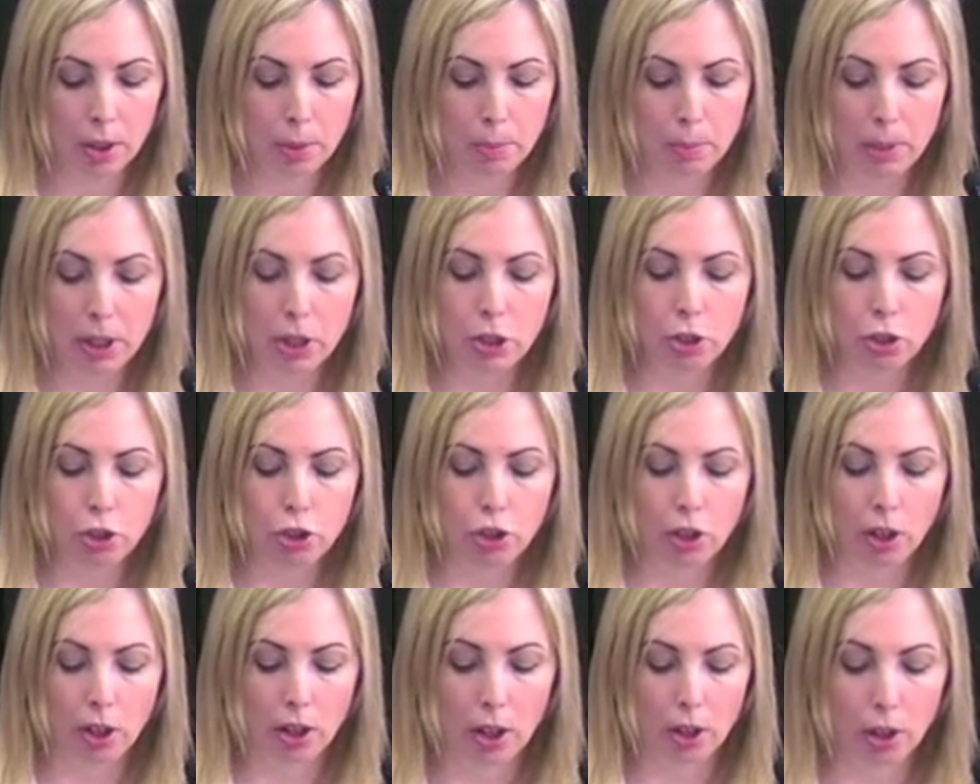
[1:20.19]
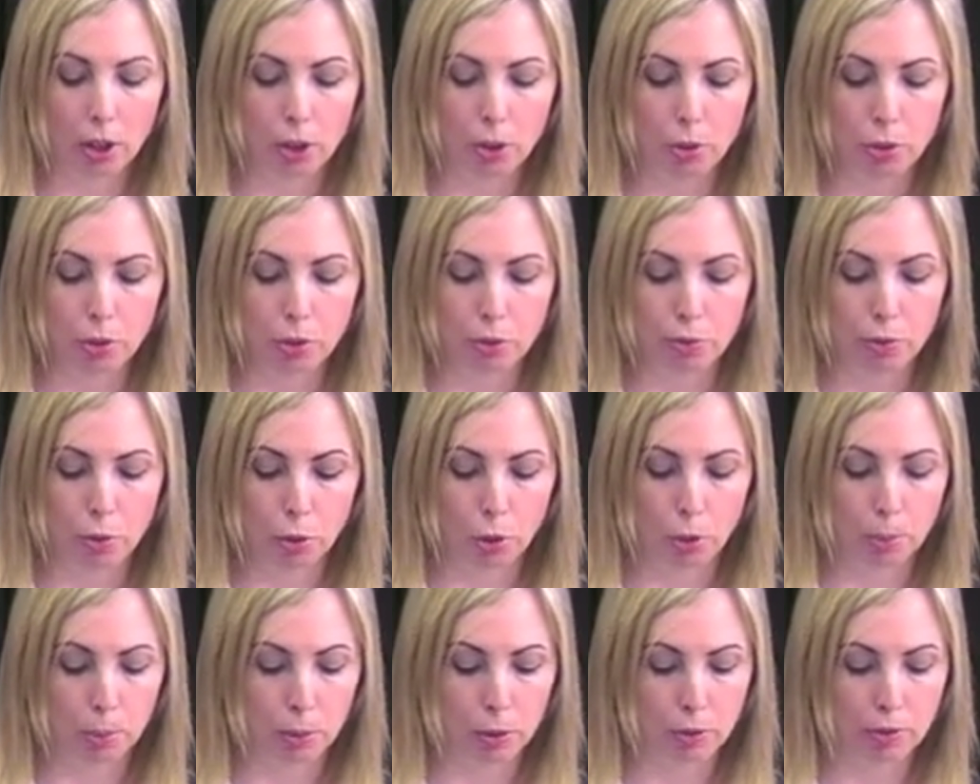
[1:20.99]
Peter Scharr, who's a
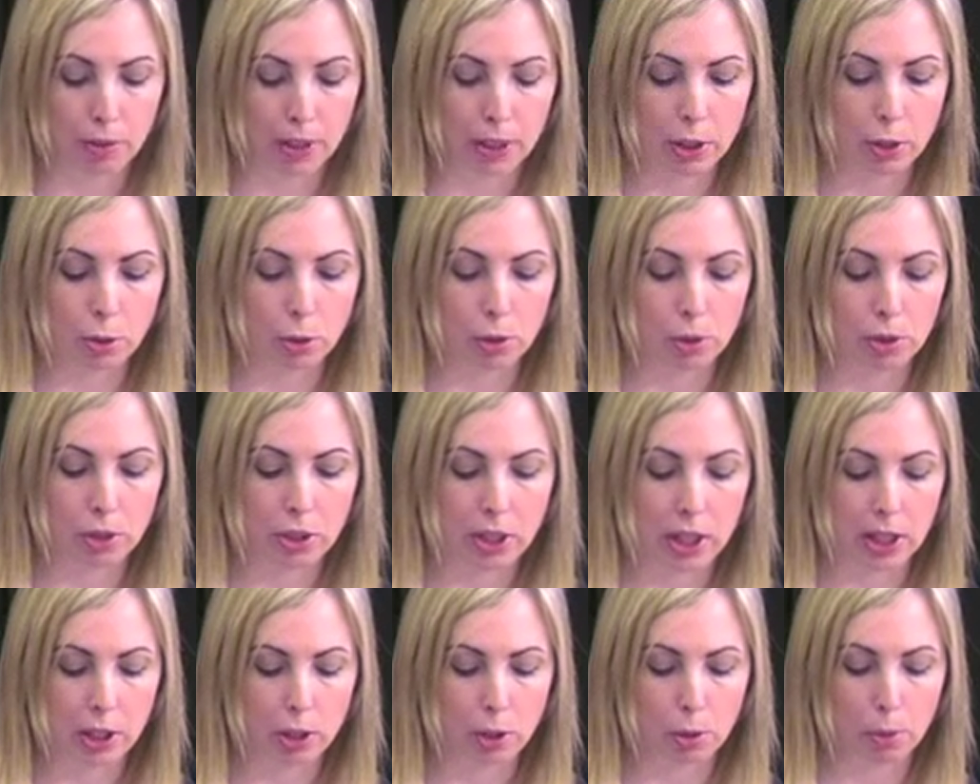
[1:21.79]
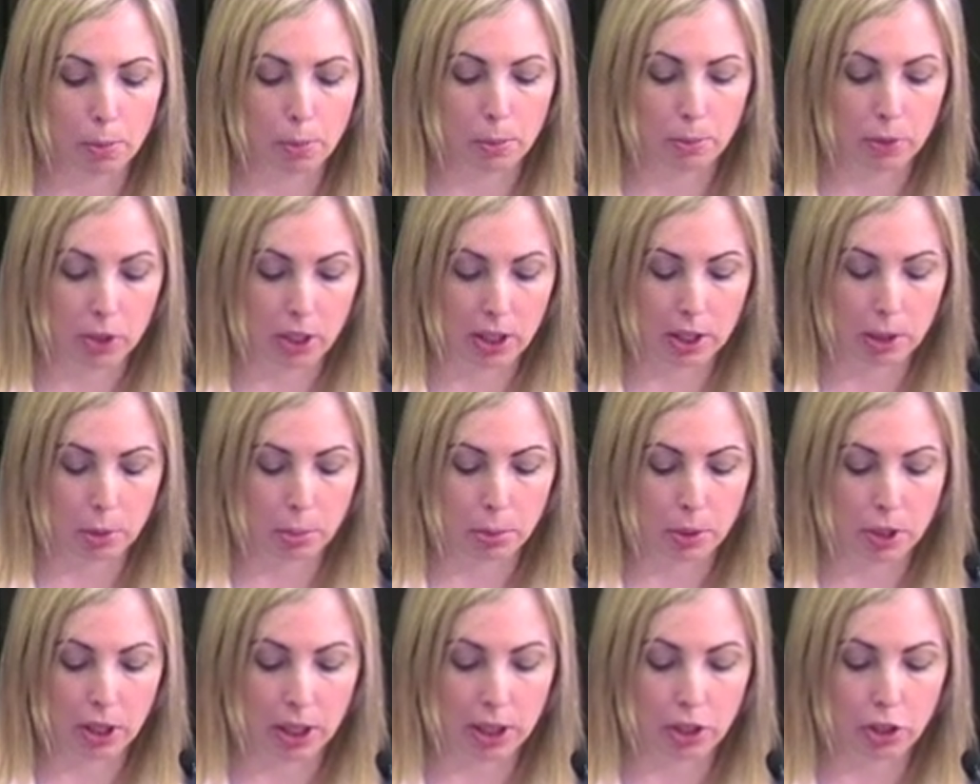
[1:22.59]
former federal data
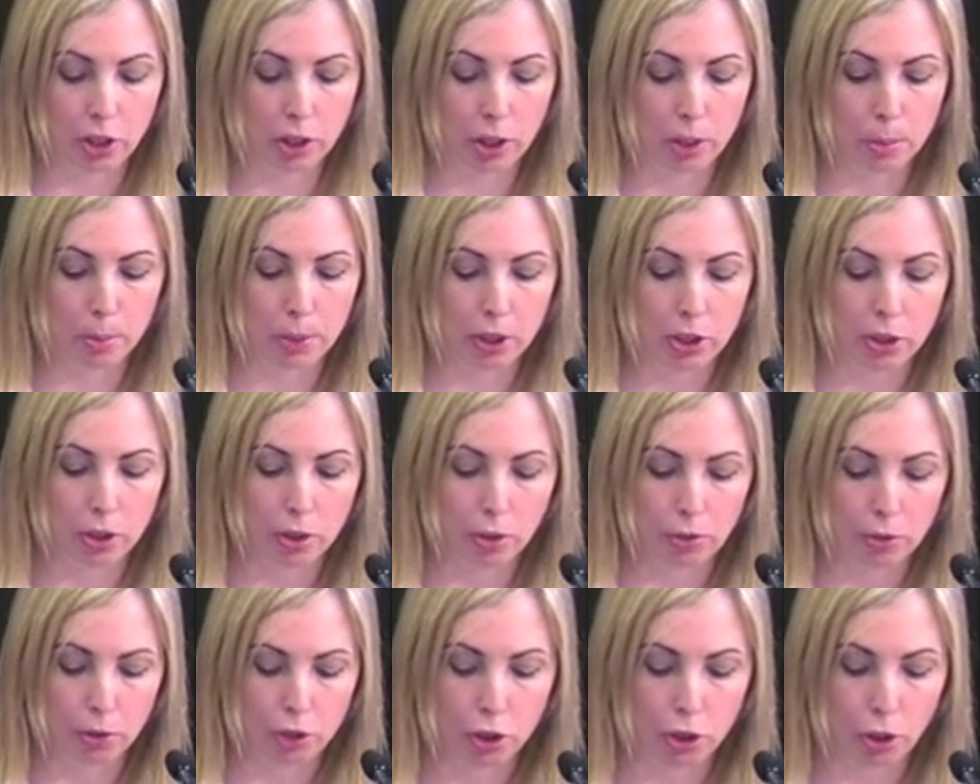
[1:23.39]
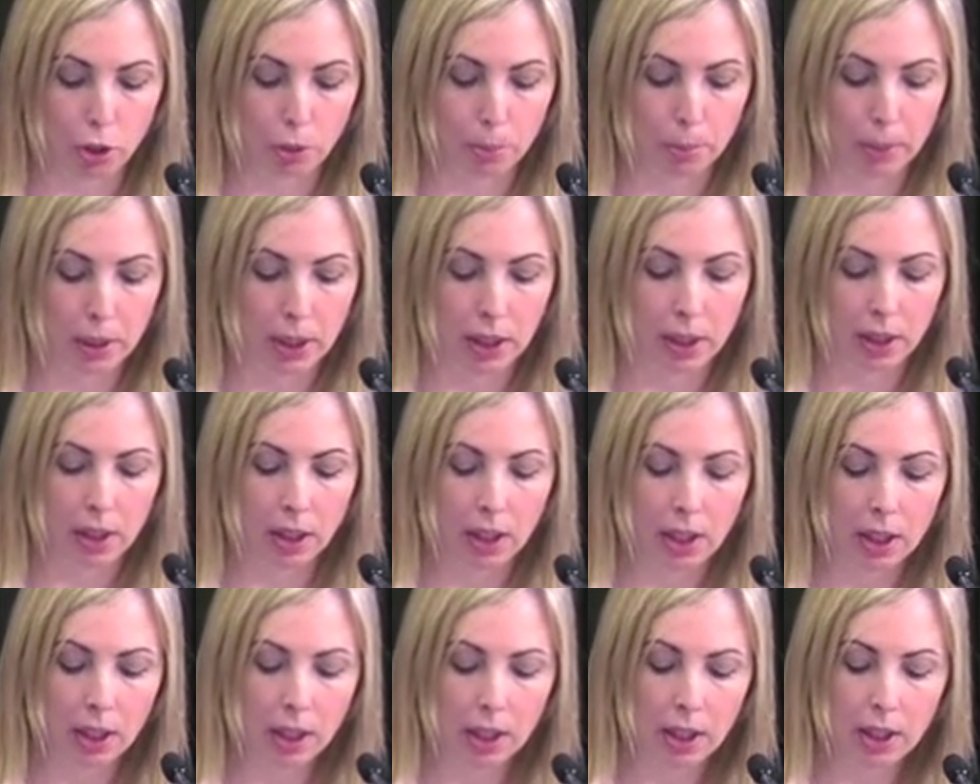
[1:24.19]
protection commissioner for Germany,
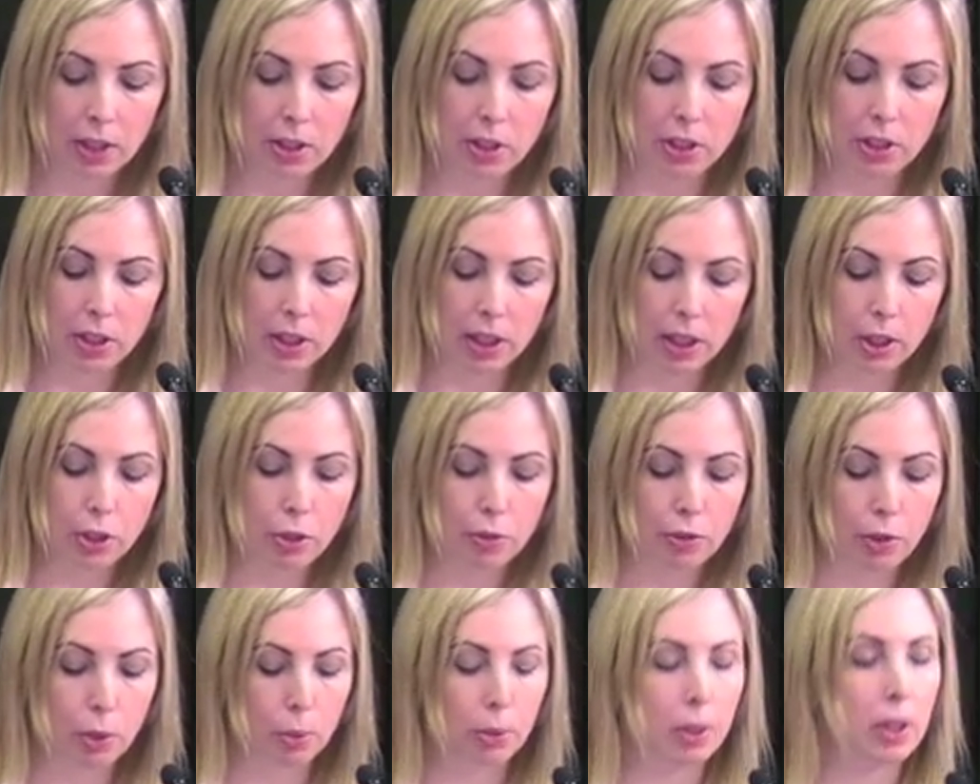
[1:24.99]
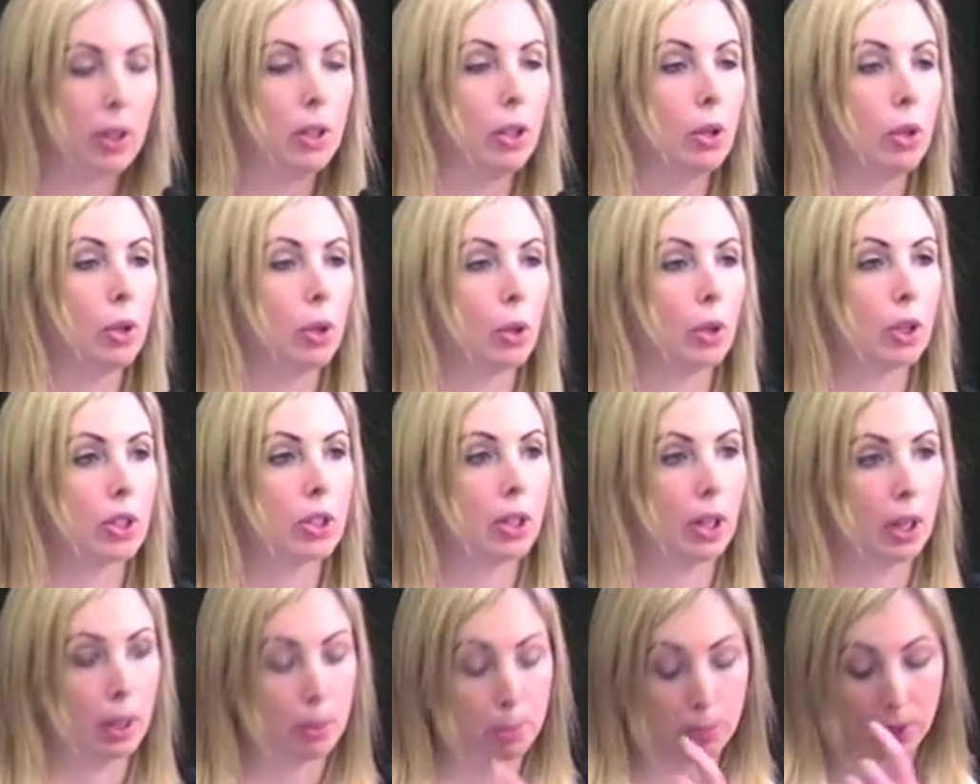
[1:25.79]
did an interview with the New York
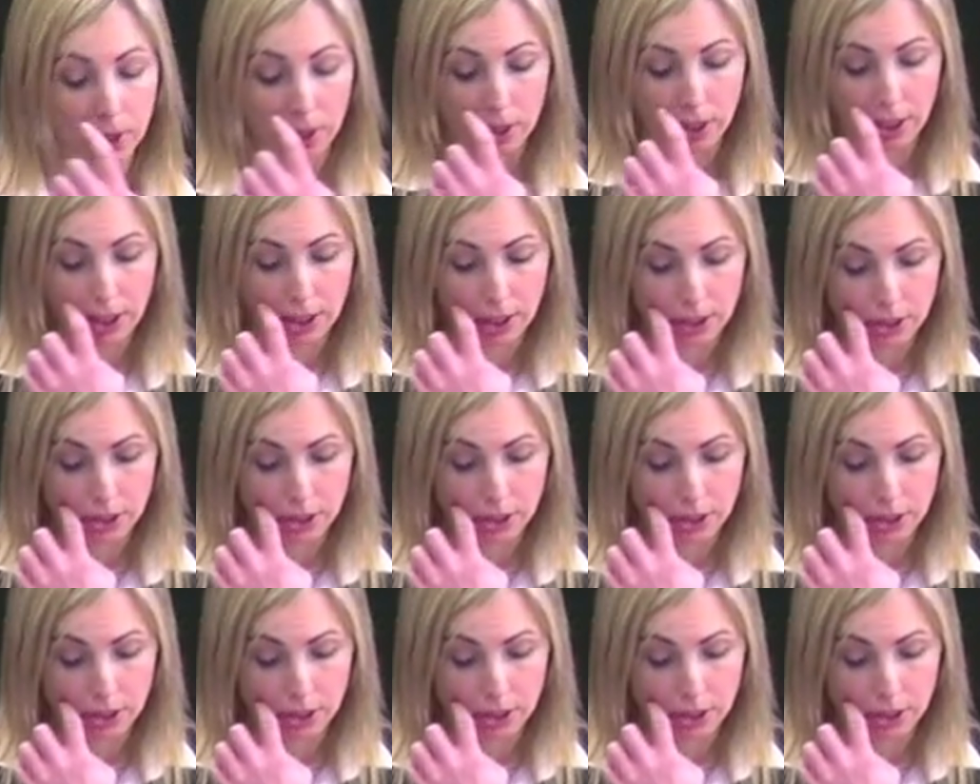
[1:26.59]
Times at the